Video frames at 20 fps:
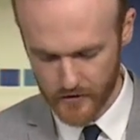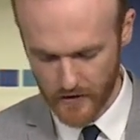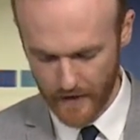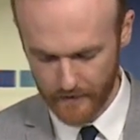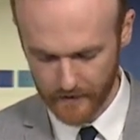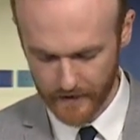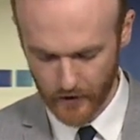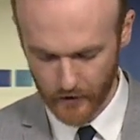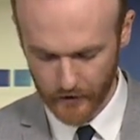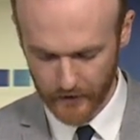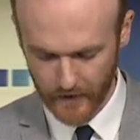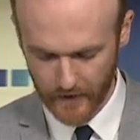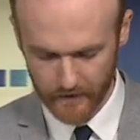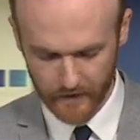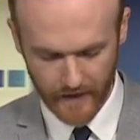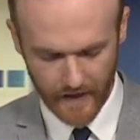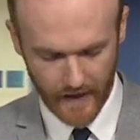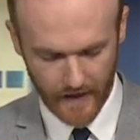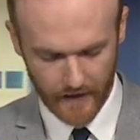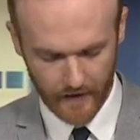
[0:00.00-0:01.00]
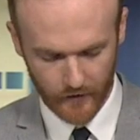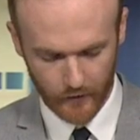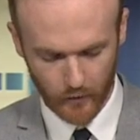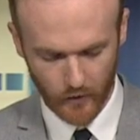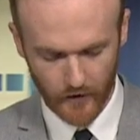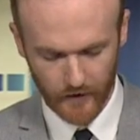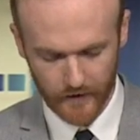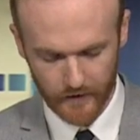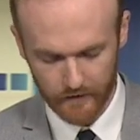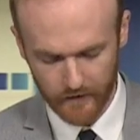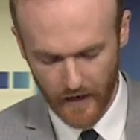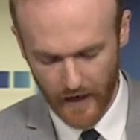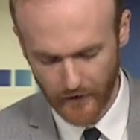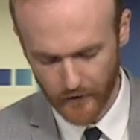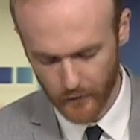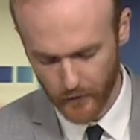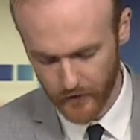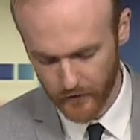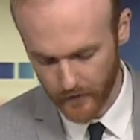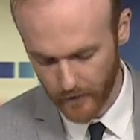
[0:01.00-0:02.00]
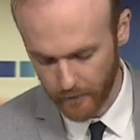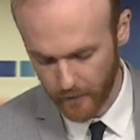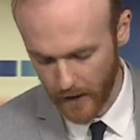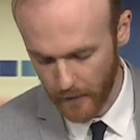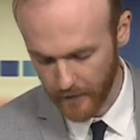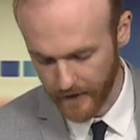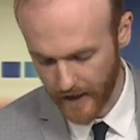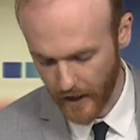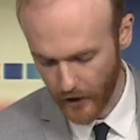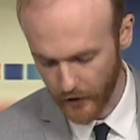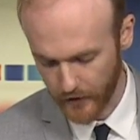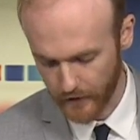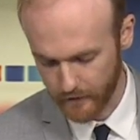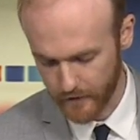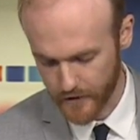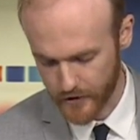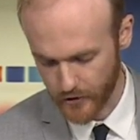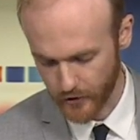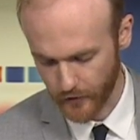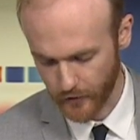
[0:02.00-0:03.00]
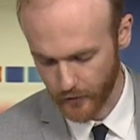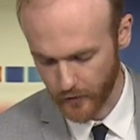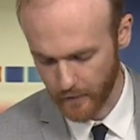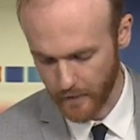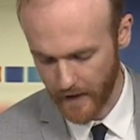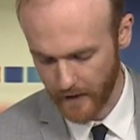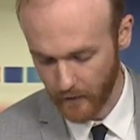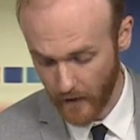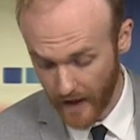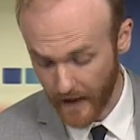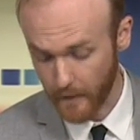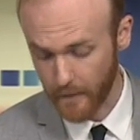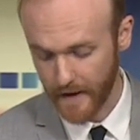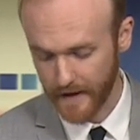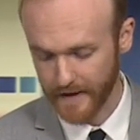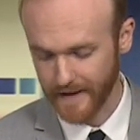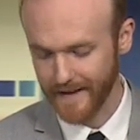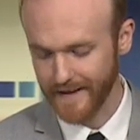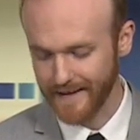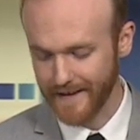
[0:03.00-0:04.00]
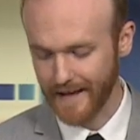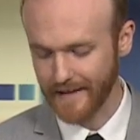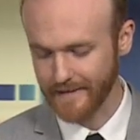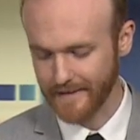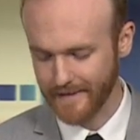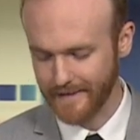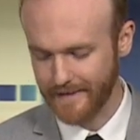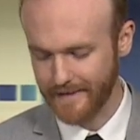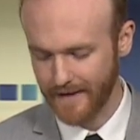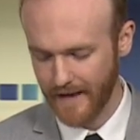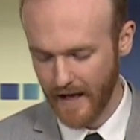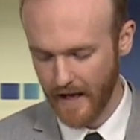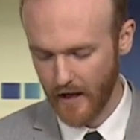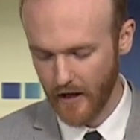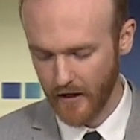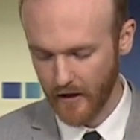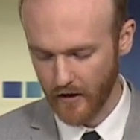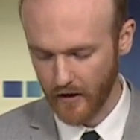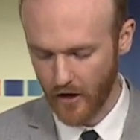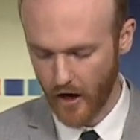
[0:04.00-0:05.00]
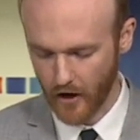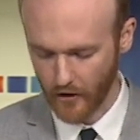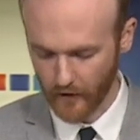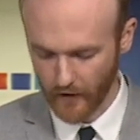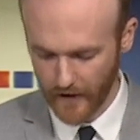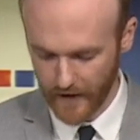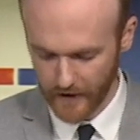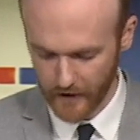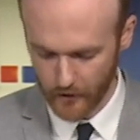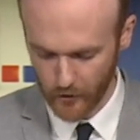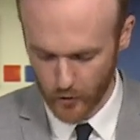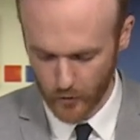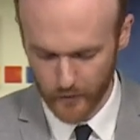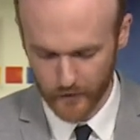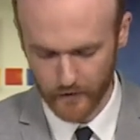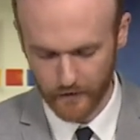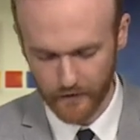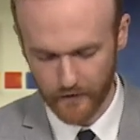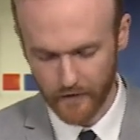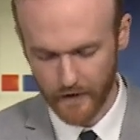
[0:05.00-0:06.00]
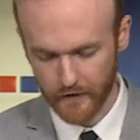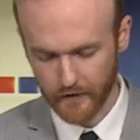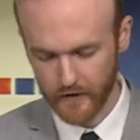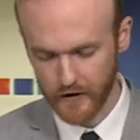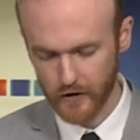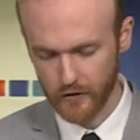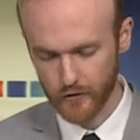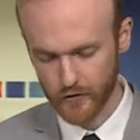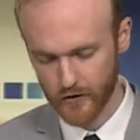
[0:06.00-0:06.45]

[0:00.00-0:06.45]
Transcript: traveling outside of Canada, as well as advisories from public health officials recommending against congregating groups of 50.